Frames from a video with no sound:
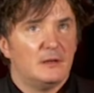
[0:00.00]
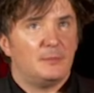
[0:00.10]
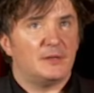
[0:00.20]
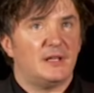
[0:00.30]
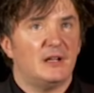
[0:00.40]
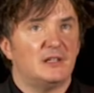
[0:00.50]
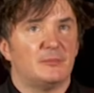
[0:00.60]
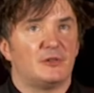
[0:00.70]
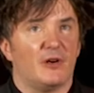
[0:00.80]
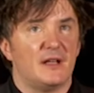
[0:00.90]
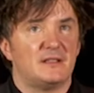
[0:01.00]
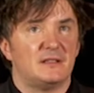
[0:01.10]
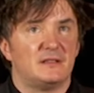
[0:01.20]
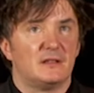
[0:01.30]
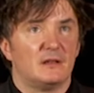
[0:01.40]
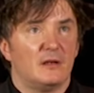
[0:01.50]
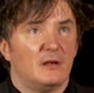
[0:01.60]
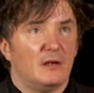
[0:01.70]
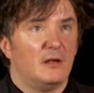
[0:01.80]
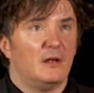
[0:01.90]
but the ultimate crisis
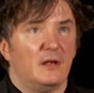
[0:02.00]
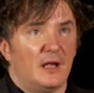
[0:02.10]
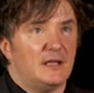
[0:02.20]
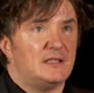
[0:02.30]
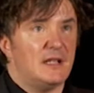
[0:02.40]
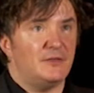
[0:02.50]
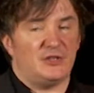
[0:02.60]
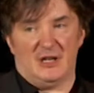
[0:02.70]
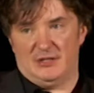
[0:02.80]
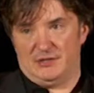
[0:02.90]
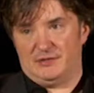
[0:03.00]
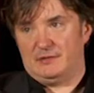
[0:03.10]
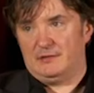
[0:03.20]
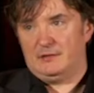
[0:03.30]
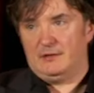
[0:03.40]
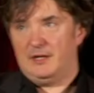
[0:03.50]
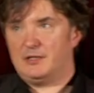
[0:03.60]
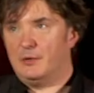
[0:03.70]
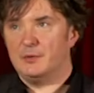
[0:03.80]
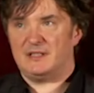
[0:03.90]
is never changes.
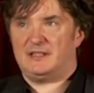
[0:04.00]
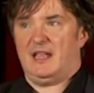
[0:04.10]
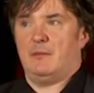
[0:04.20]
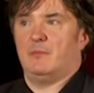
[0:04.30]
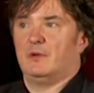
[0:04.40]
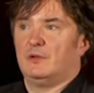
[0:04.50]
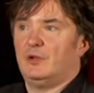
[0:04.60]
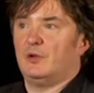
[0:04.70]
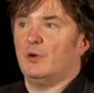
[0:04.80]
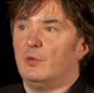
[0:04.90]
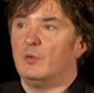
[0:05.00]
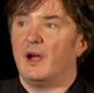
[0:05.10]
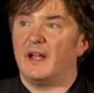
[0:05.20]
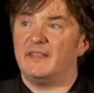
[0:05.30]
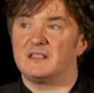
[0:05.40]
It's always the same, you know? And